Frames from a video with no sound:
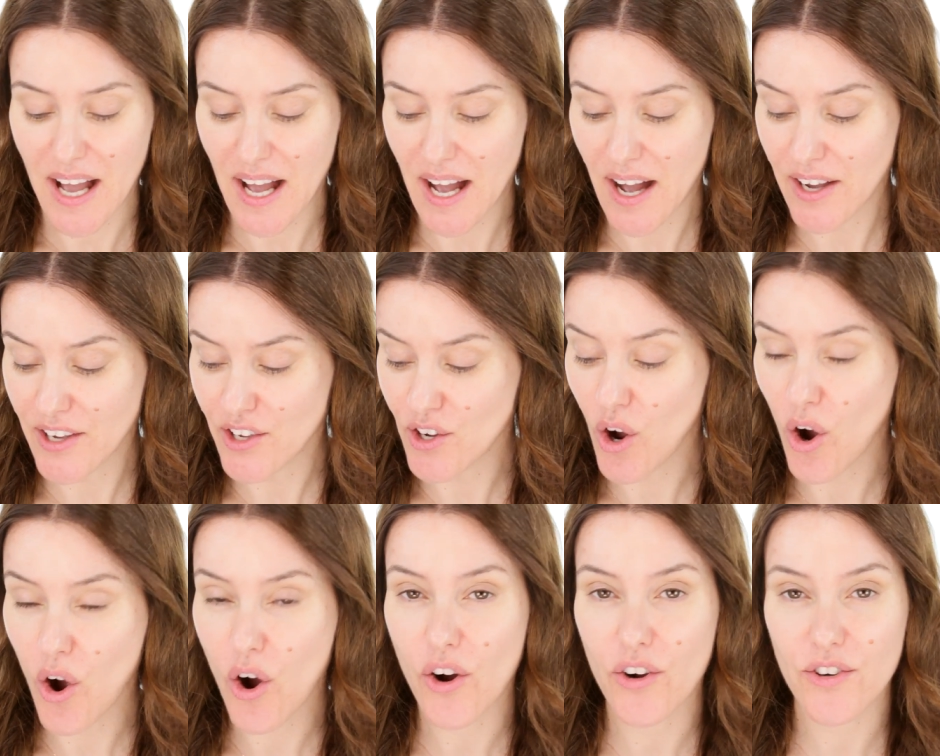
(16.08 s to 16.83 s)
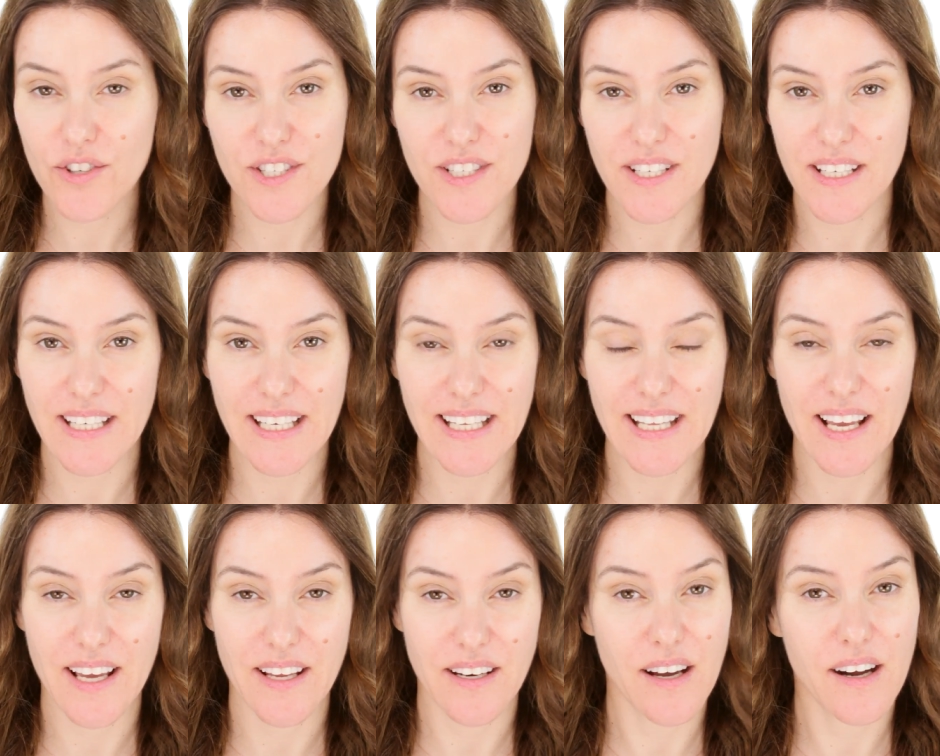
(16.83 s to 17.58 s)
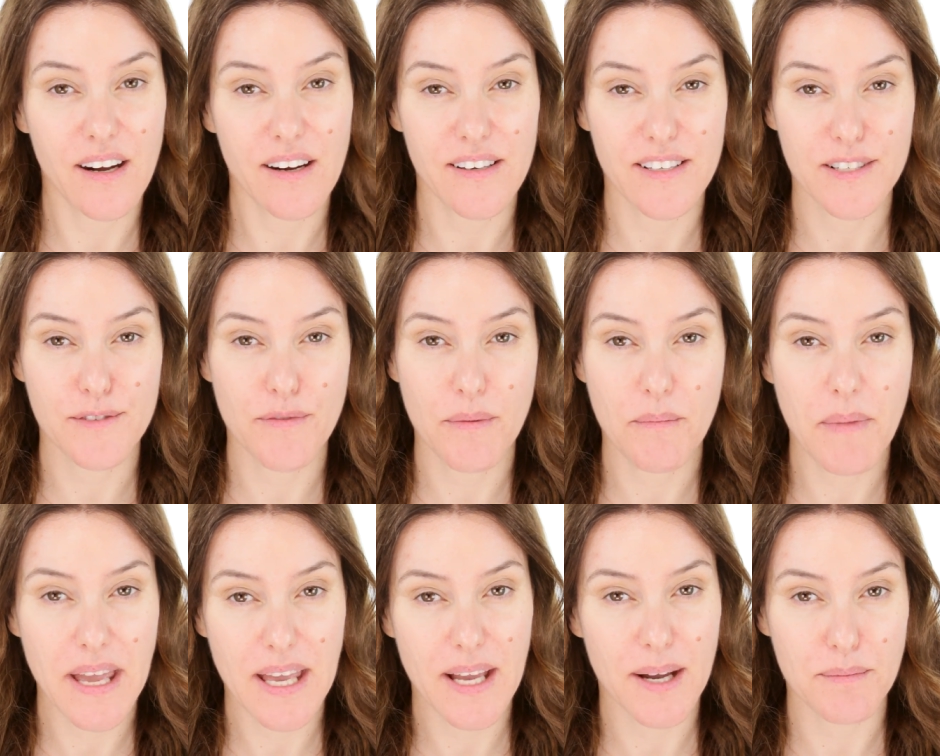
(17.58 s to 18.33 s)
I constantly get asked for
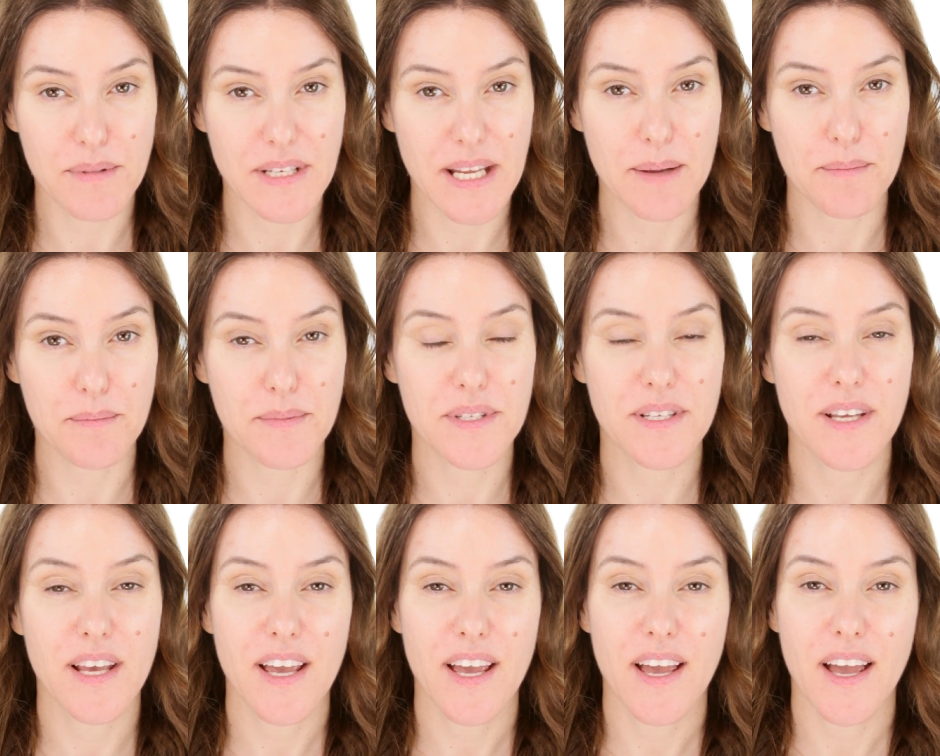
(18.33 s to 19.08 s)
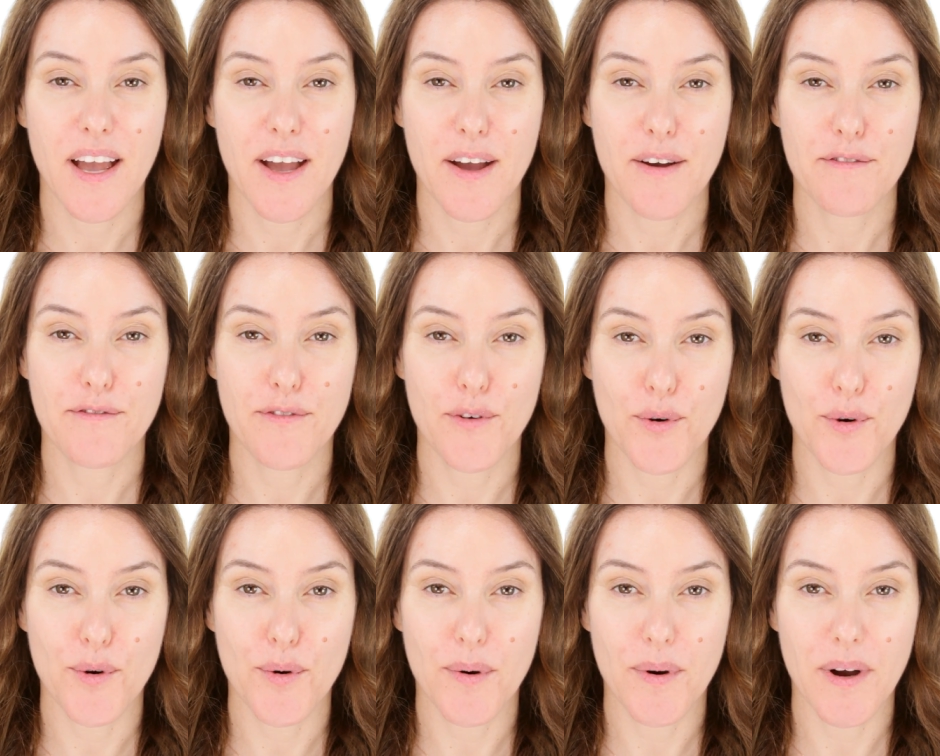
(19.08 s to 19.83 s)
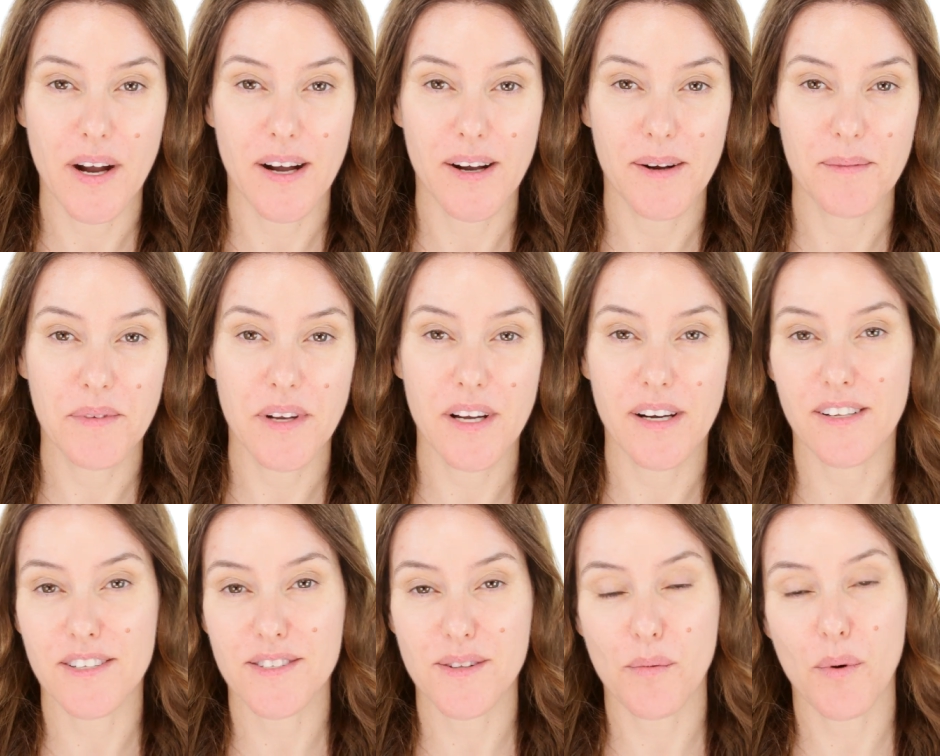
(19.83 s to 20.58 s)
makeup tips for um,
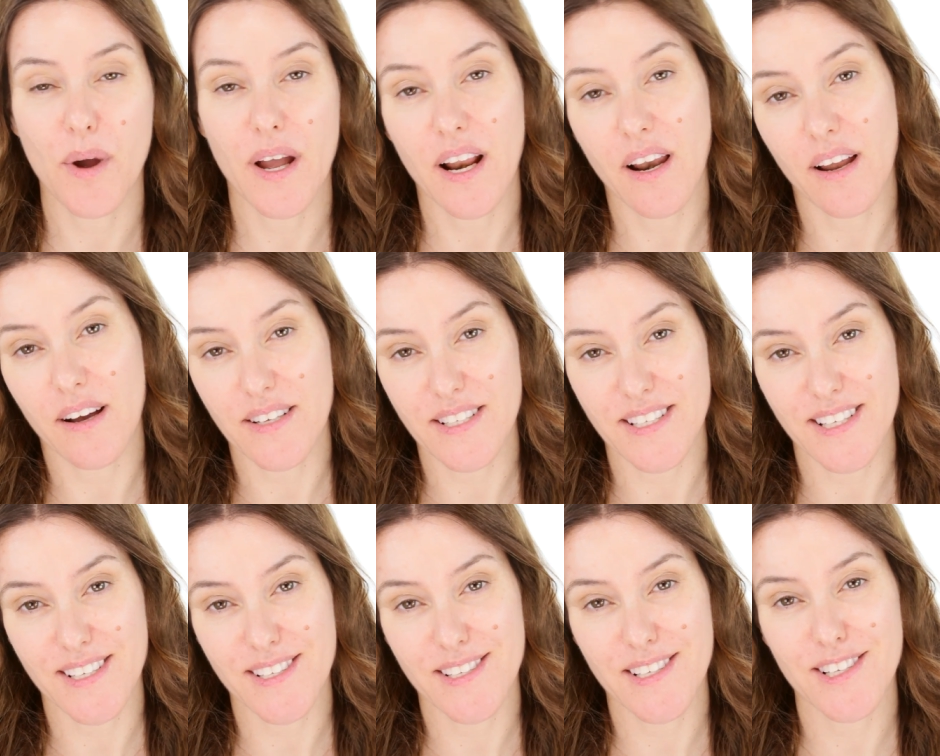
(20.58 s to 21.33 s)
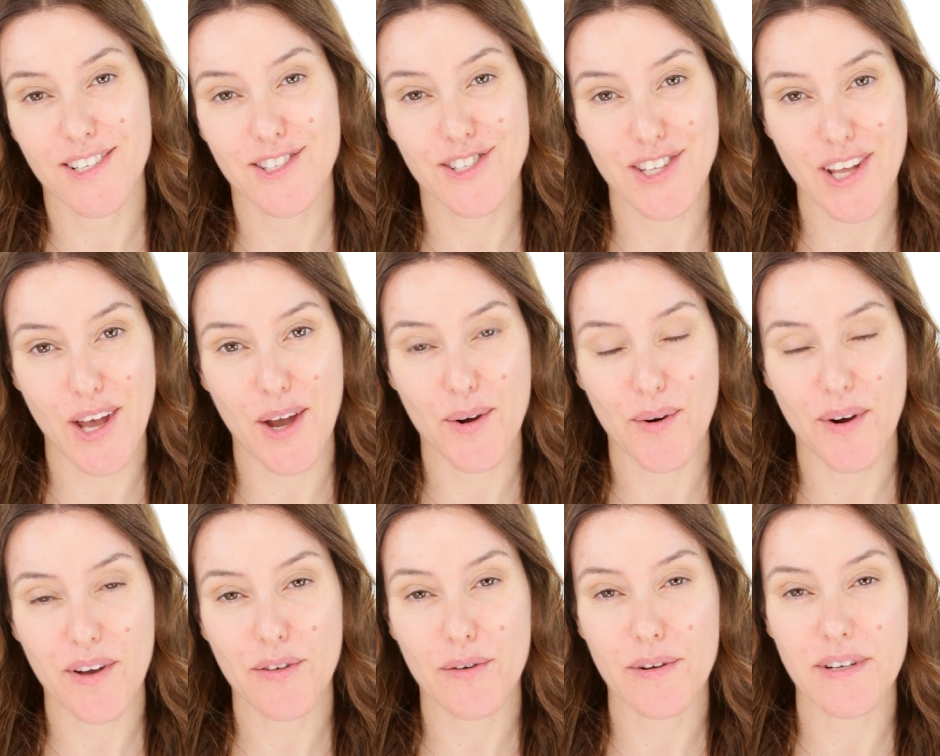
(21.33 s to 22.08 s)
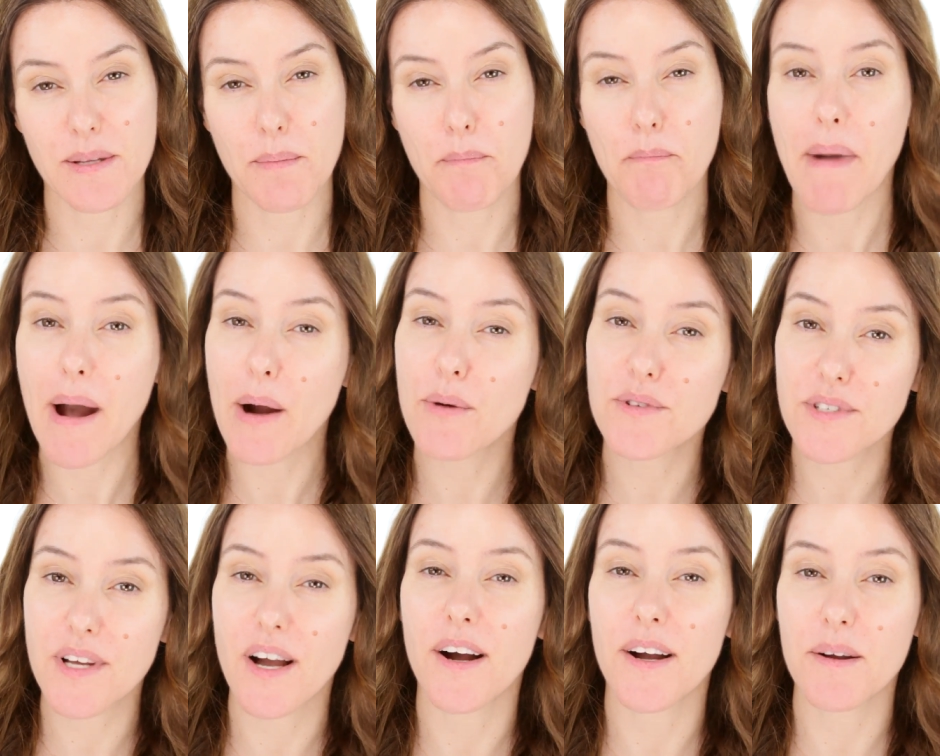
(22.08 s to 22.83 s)
girls that wear glasses. So I thought it's about
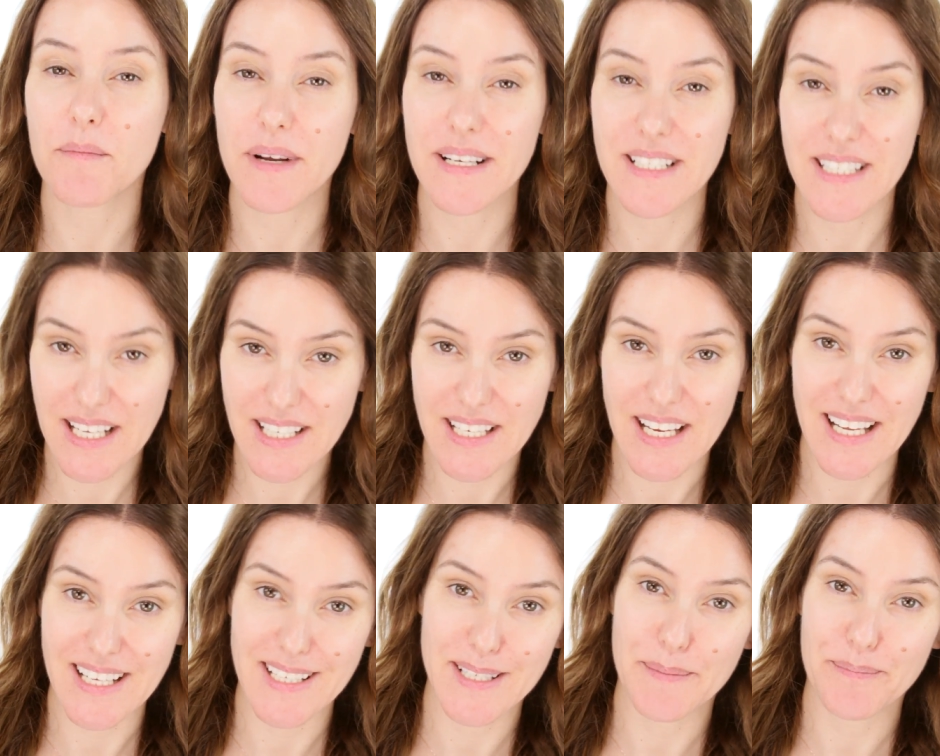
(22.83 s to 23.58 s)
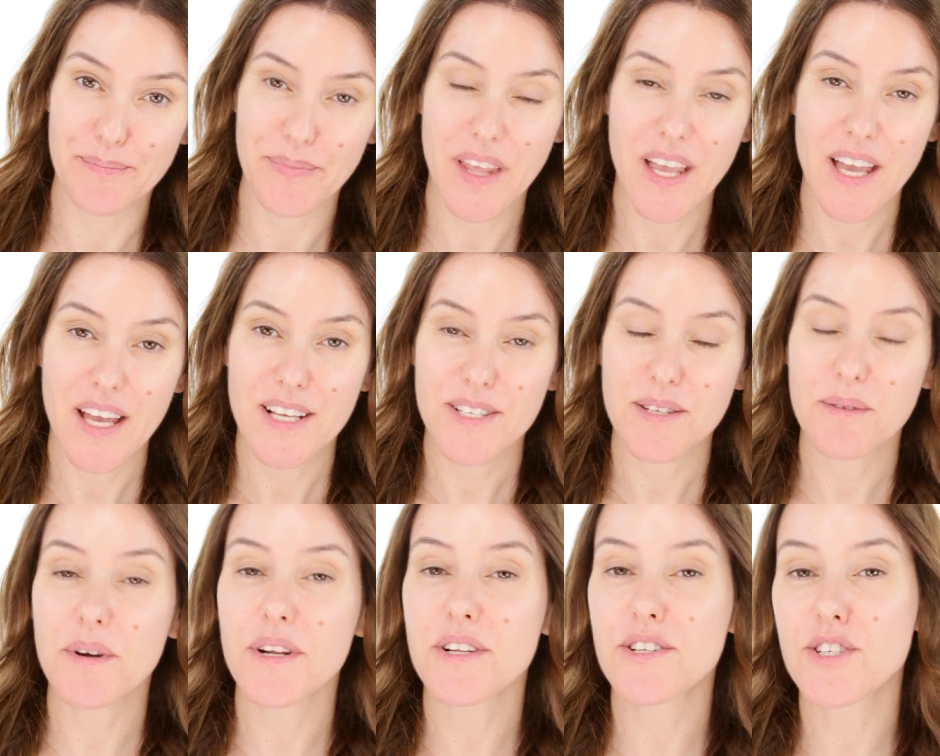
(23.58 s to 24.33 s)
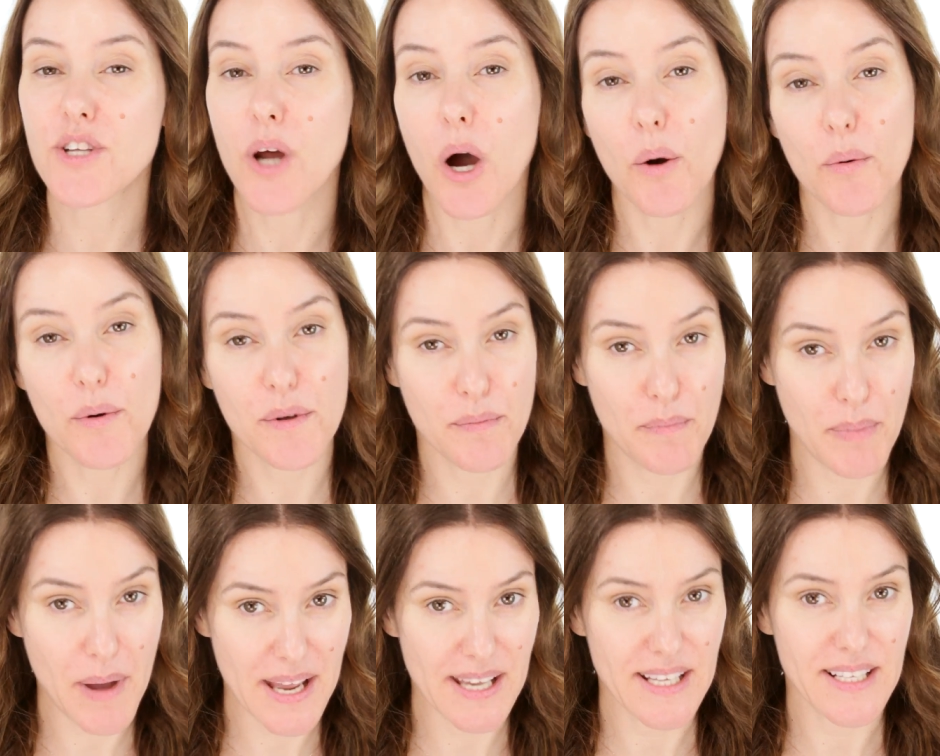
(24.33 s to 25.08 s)
time I did it. So I'm going to start with
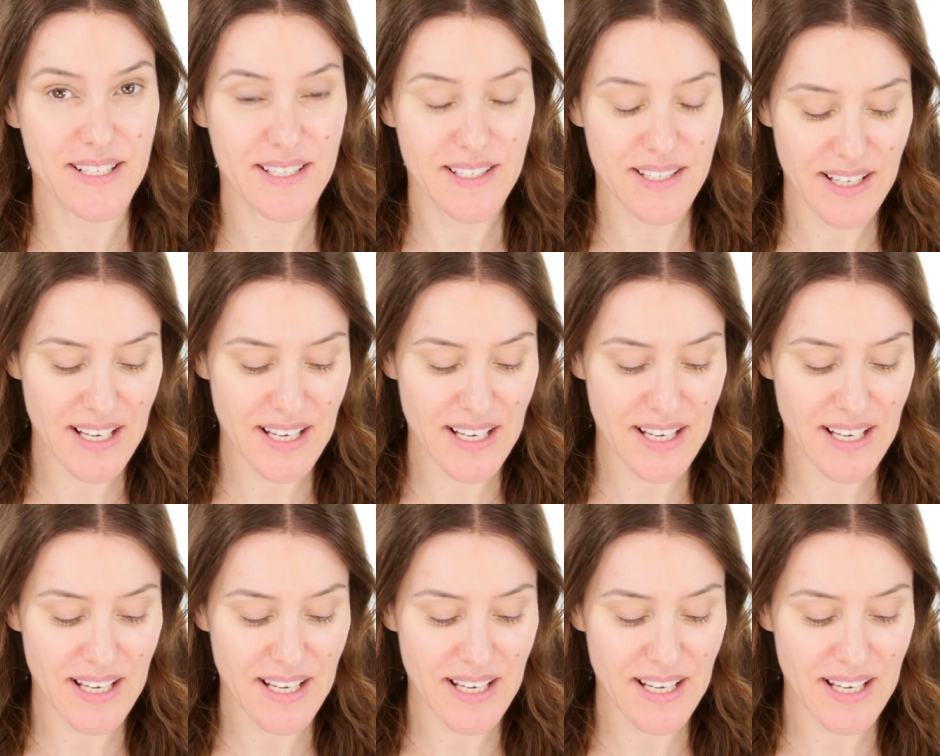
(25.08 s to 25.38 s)
base.